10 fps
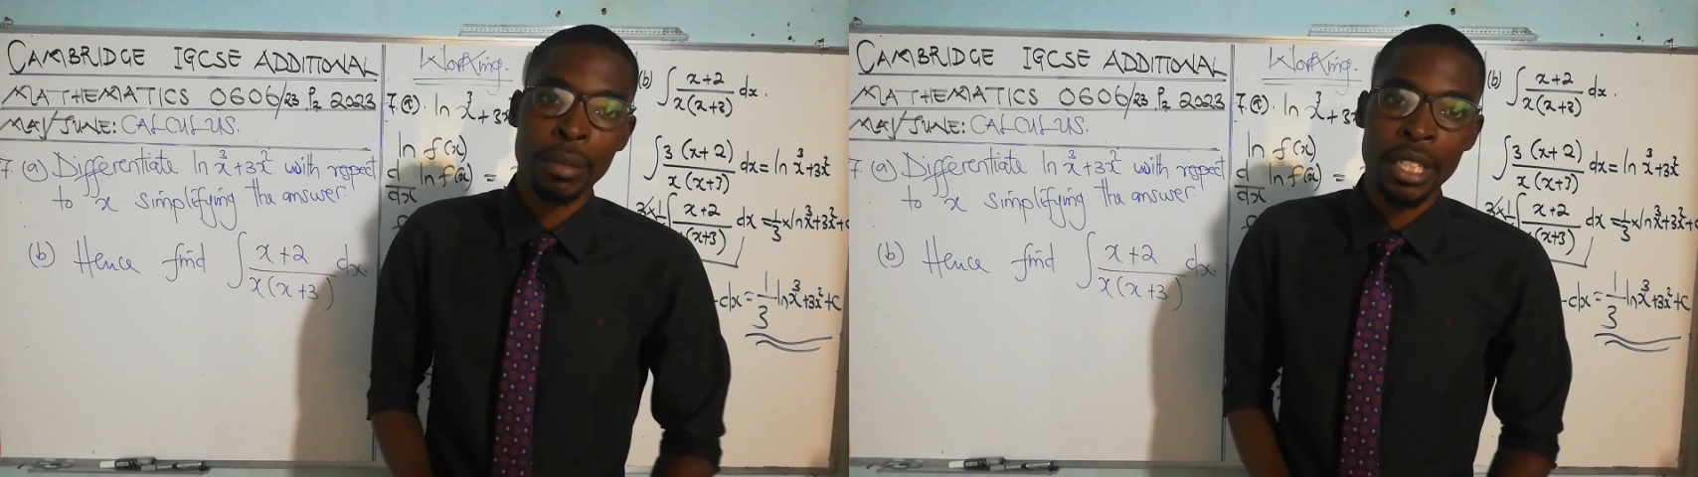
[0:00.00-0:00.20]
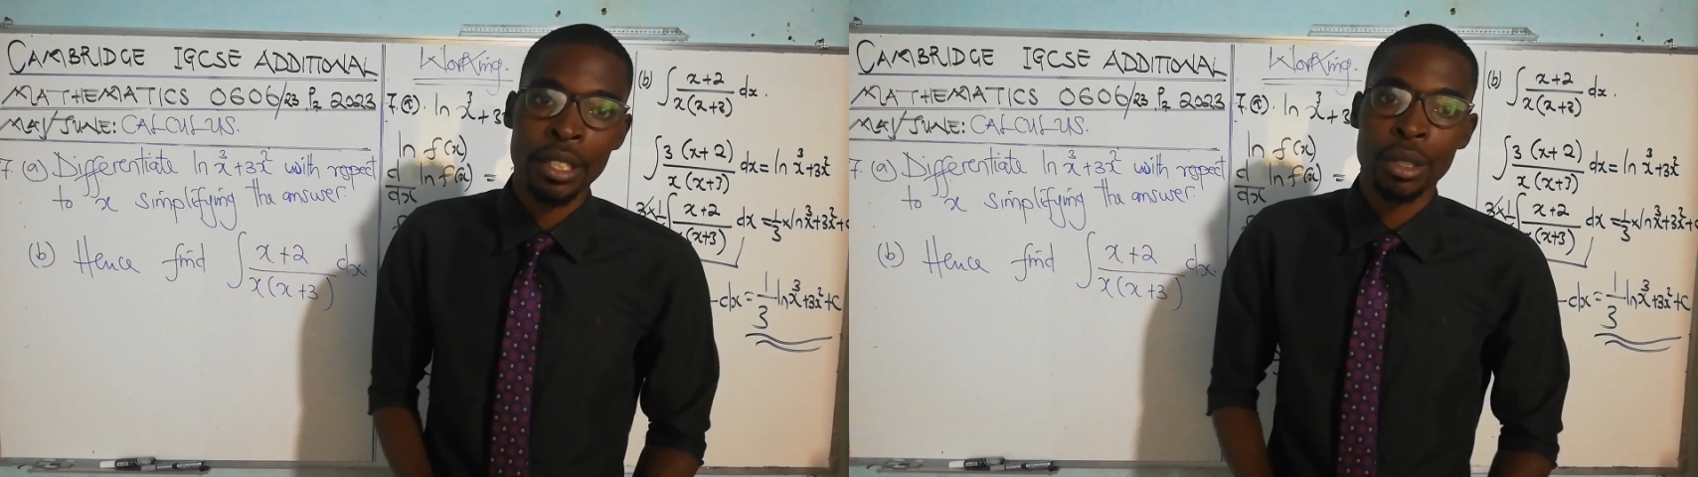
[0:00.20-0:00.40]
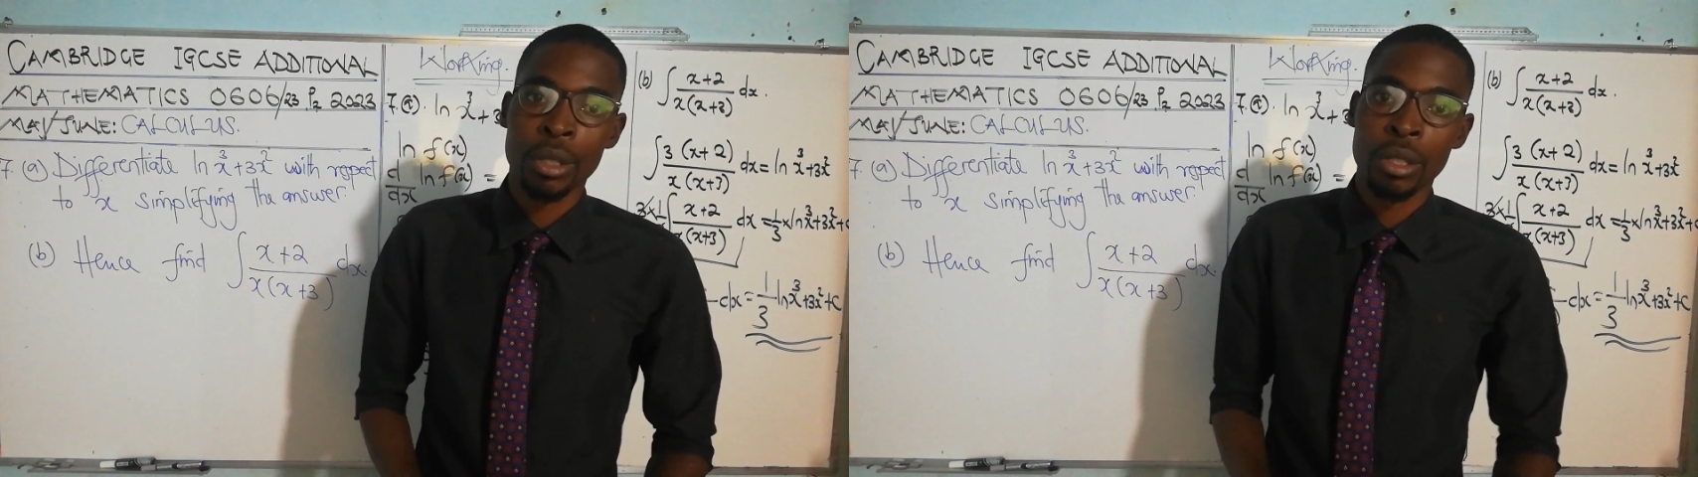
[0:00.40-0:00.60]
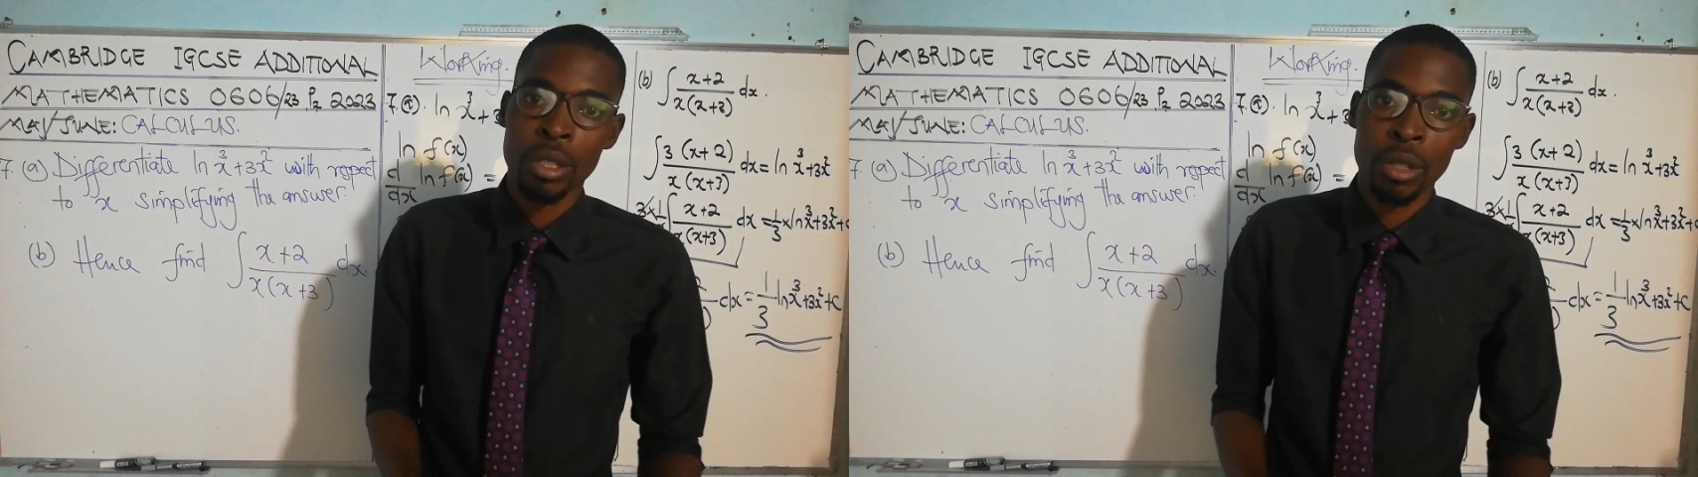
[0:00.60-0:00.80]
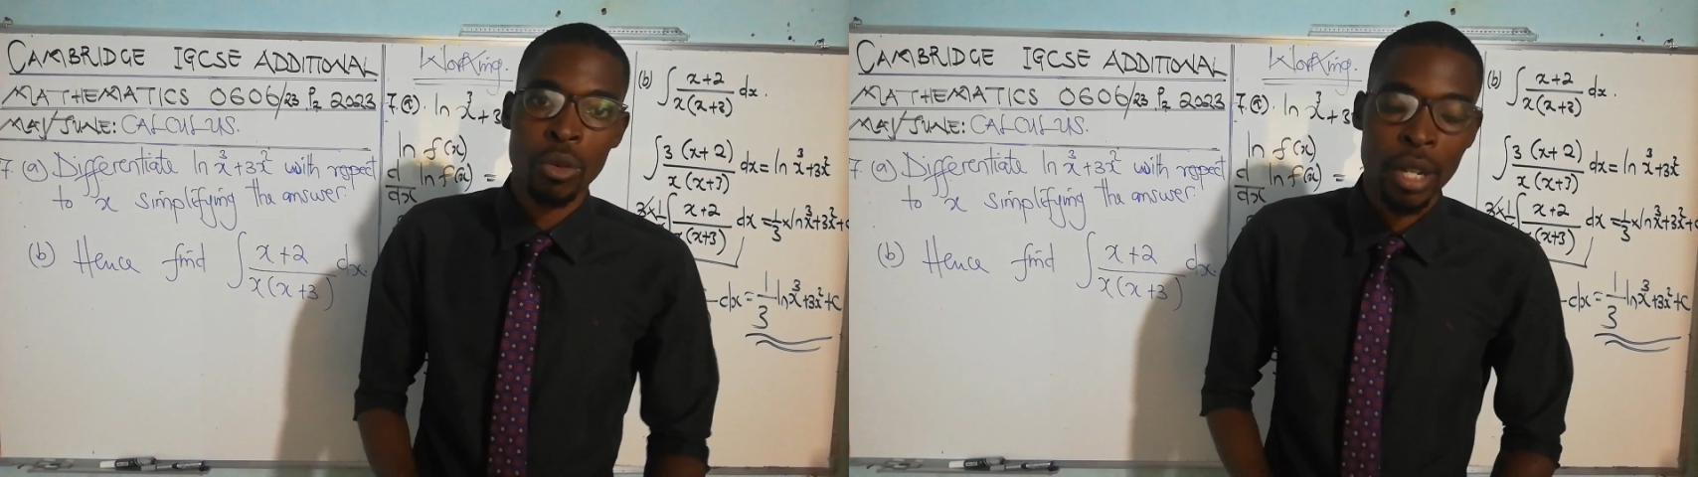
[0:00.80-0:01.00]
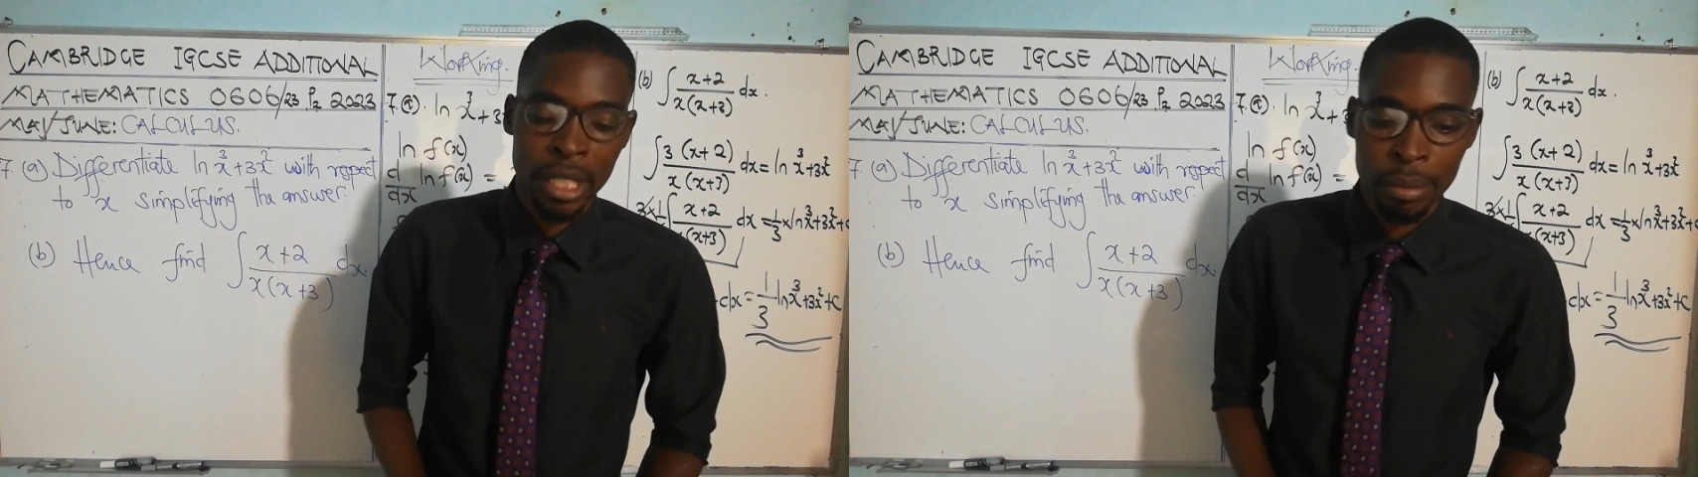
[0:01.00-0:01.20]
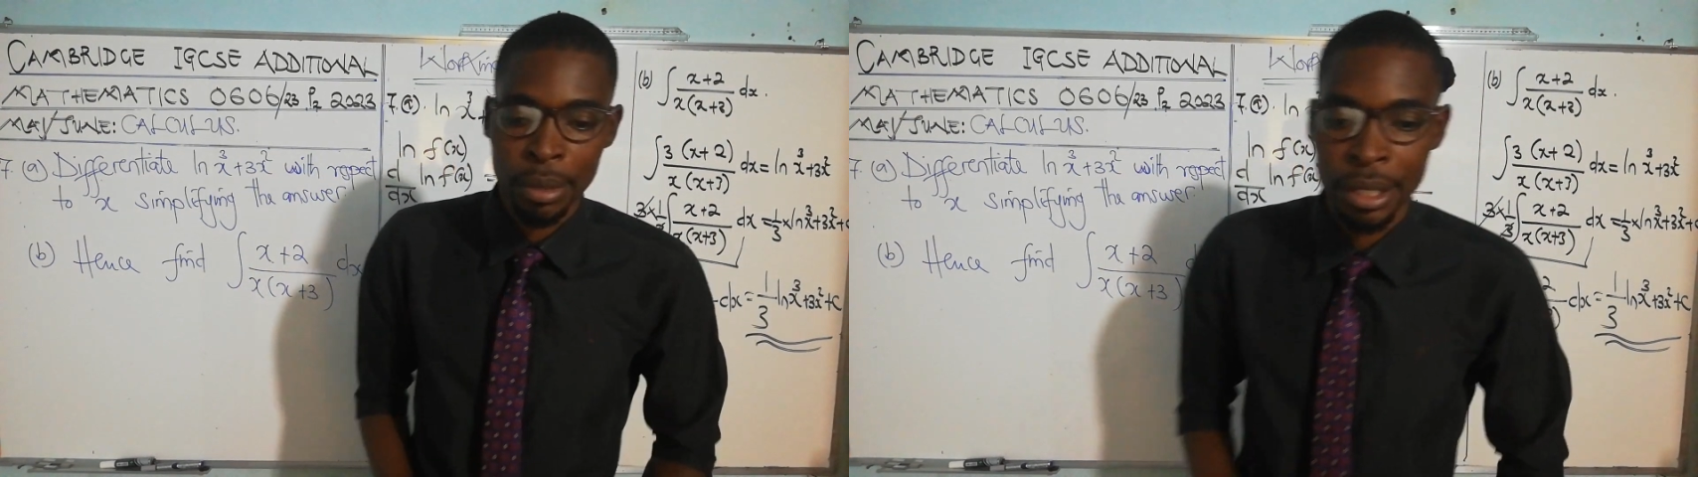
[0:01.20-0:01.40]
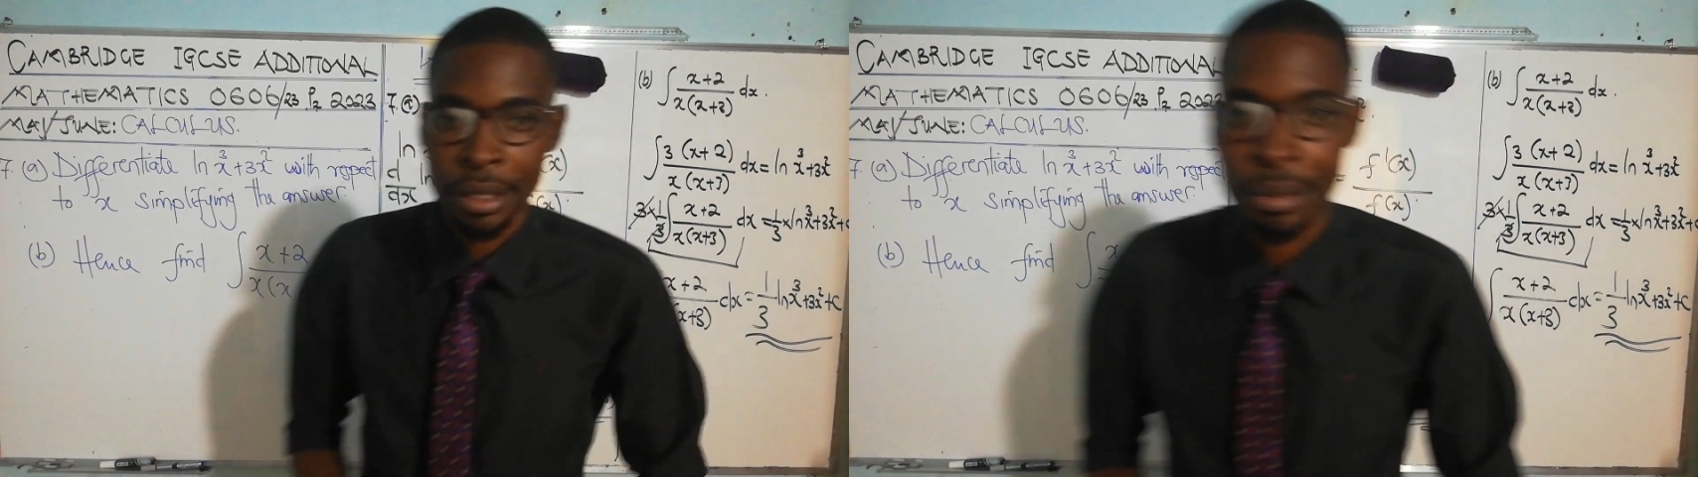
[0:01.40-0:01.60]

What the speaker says: bless you once more.